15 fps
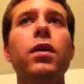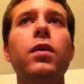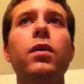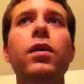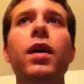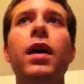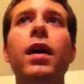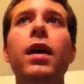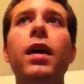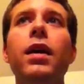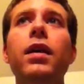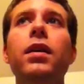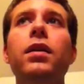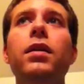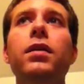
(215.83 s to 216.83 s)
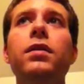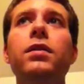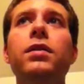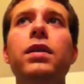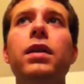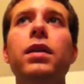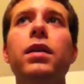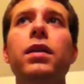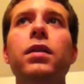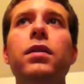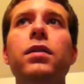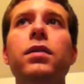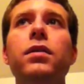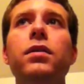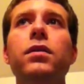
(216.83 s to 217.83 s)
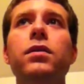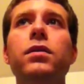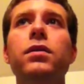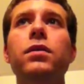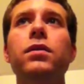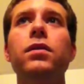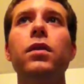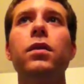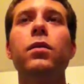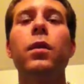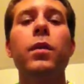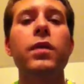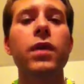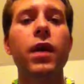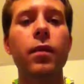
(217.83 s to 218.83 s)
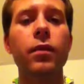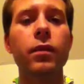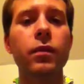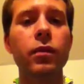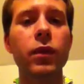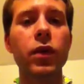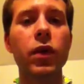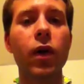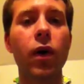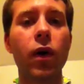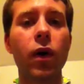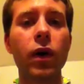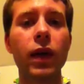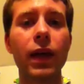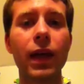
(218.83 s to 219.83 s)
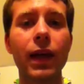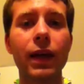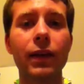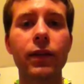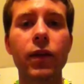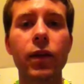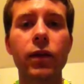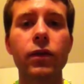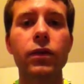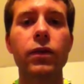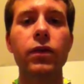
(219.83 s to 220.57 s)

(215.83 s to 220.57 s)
Okay, let's see. So, one more time. Jag heter.